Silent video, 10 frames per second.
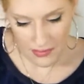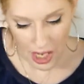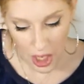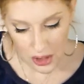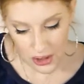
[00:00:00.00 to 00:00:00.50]

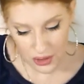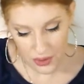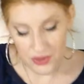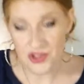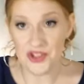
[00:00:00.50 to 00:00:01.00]
A
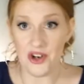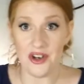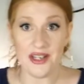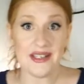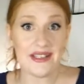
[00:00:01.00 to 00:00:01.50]
new
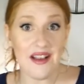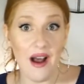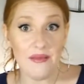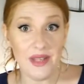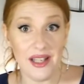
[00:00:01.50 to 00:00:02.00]
start is
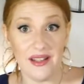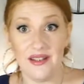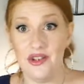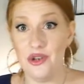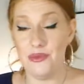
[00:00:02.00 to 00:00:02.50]

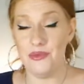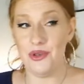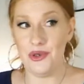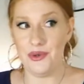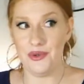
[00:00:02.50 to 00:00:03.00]
coming. New
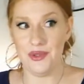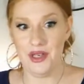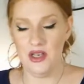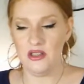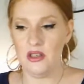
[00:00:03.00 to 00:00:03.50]
moon.
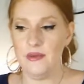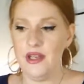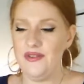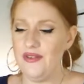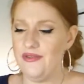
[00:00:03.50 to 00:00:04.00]
Don't we
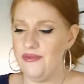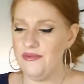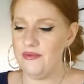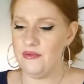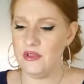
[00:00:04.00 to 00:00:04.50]
have
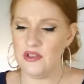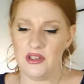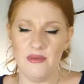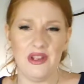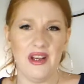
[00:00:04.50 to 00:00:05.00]
there's
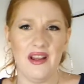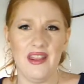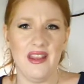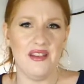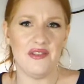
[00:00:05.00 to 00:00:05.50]
something, I
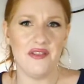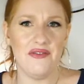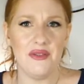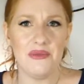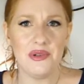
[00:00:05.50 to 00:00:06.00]
think there's a
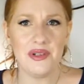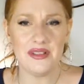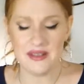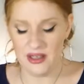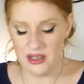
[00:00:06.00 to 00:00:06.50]
full moon
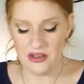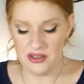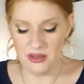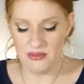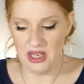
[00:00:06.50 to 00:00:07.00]
on Sunday or
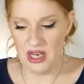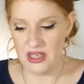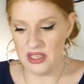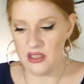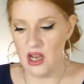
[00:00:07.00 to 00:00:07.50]

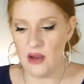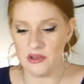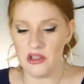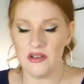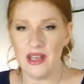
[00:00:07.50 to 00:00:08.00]
something. I
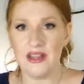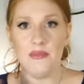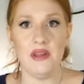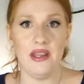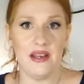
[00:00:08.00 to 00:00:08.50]
was looking at the
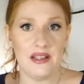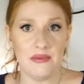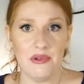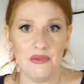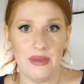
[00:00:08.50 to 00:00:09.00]
planets
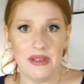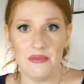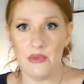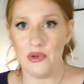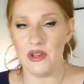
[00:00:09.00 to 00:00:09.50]
movement
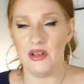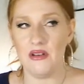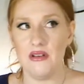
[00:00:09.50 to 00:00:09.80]
more than